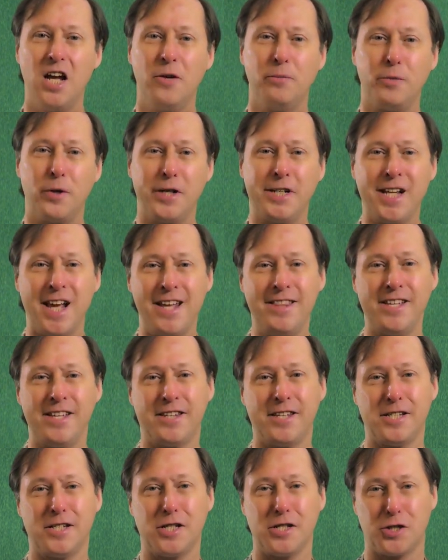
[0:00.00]
Pretend that
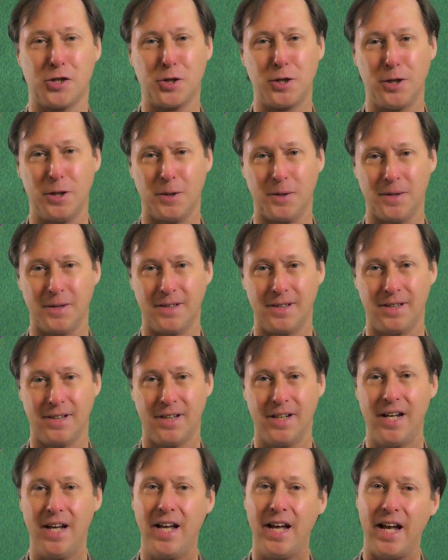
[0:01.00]
this is true,
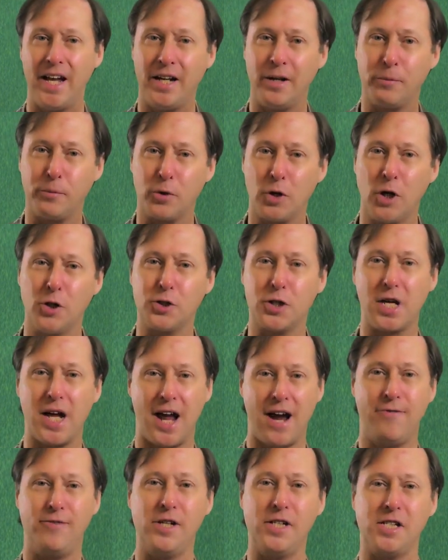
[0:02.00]
and approach
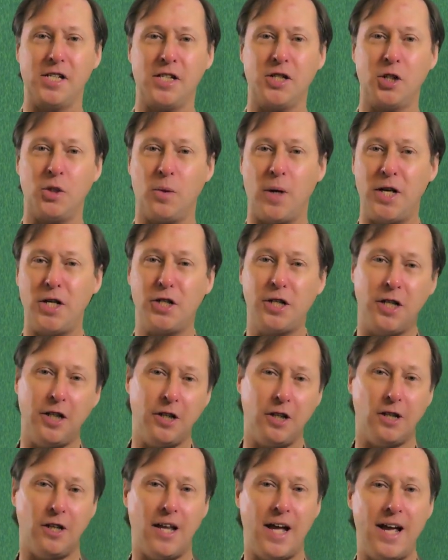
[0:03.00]
every situation in
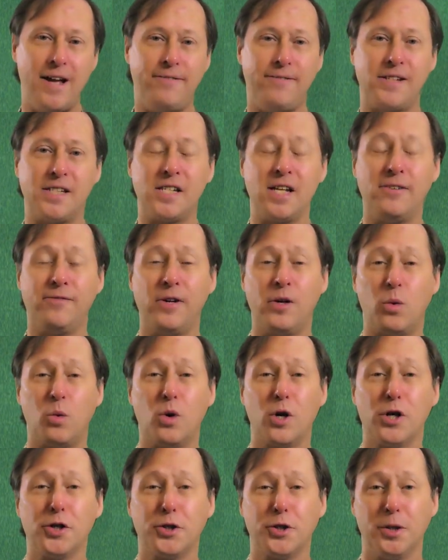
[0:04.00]
your life as if it
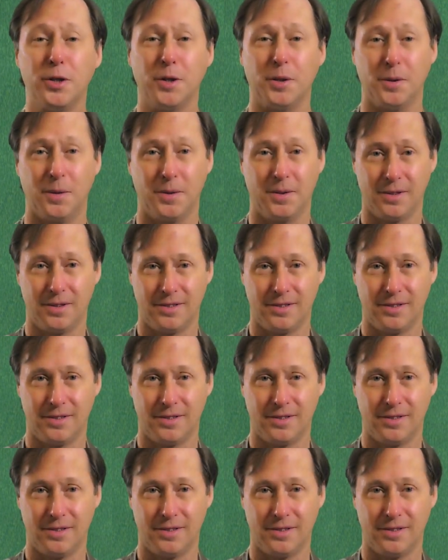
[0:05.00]
were true.